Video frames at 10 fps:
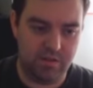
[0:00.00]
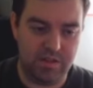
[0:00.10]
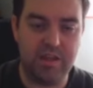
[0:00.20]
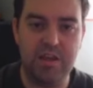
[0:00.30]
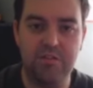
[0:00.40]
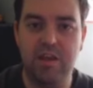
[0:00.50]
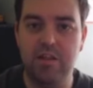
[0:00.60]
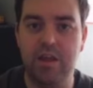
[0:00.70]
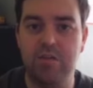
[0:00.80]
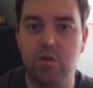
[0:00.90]
They keep saying
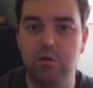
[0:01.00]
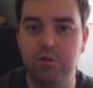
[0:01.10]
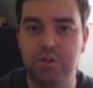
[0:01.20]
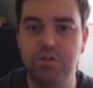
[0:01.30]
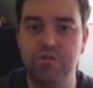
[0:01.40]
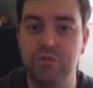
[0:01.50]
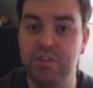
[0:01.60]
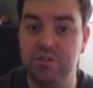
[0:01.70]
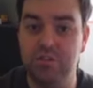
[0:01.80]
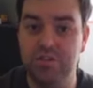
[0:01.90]
that it's all due to
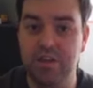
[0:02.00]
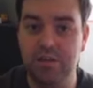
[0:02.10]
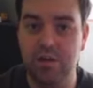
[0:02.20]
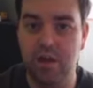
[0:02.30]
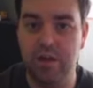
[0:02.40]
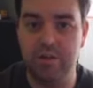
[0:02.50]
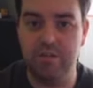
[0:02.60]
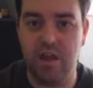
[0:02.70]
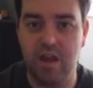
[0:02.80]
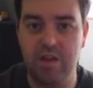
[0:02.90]
resourcing,
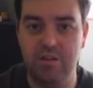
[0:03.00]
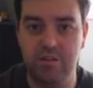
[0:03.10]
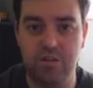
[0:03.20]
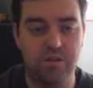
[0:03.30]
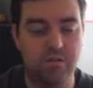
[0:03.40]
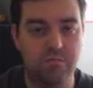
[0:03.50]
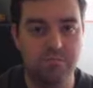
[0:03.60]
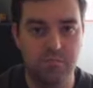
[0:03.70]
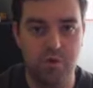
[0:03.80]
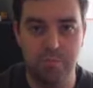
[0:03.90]
and I can
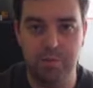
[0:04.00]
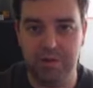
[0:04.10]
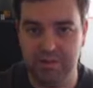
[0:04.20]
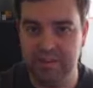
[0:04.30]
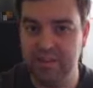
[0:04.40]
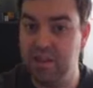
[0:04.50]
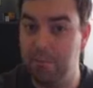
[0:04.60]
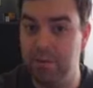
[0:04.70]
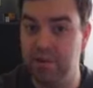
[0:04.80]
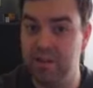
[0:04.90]
completely
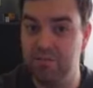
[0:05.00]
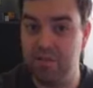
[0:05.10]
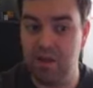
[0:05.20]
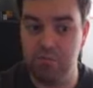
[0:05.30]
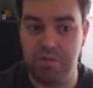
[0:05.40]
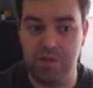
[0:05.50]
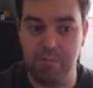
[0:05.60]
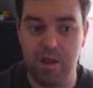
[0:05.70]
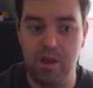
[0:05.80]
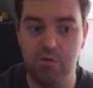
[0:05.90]
believe that with the
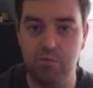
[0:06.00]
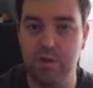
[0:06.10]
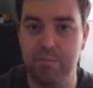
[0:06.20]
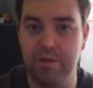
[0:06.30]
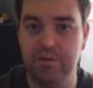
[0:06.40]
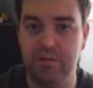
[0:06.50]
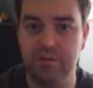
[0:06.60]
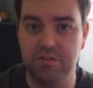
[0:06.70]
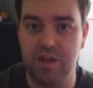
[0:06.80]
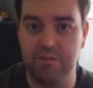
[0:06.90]
amount of rebuilding
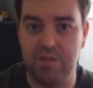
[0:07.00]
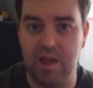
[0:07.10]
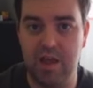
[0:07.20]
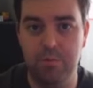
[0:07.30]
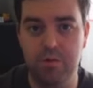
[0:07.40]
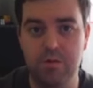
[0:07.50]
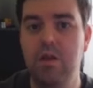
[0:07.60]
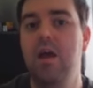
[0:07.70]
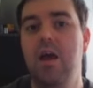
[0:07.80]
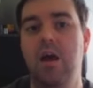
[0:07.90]
that's going to have to happen.
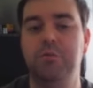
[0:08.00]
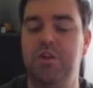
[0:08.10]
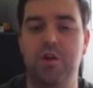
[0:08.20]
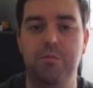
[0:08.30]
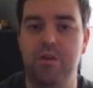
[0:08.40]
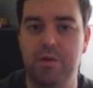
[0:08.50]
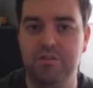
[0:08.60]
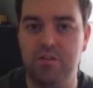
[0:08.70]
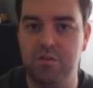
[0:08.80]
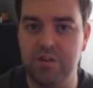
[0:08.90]
I'm just hoping it
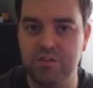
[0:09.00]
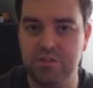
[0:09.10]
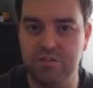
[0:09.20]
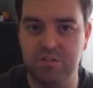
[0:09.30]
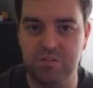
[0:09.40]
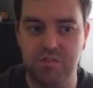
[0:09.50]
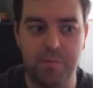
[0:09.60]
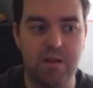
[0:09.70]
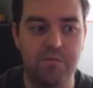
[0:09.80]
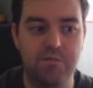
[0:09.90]
means that the resources are
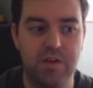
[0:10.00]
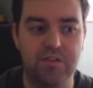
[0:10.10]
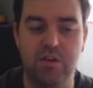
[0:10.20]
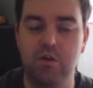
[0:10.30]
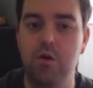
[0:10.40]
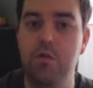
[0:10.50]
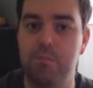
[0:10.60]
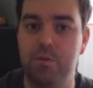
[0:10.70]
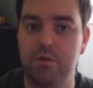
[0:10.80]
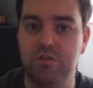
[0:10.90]
spent fixing other
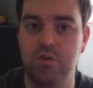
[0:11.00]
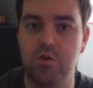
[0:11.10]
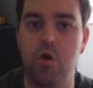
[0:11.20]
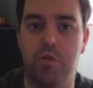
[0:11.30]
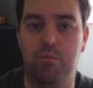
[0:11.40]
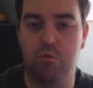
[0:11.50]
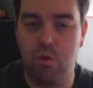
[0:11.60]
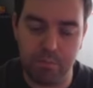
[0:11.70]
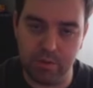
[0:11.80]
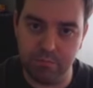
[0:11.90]
bugs and other
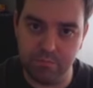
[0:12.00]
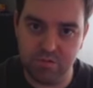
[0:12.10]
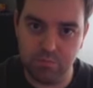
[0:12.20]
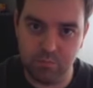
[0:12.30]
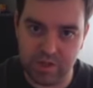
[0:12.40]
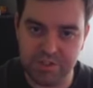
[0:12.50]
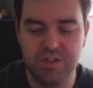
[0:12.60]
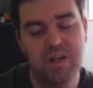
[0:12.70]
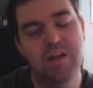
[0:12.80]
problems, which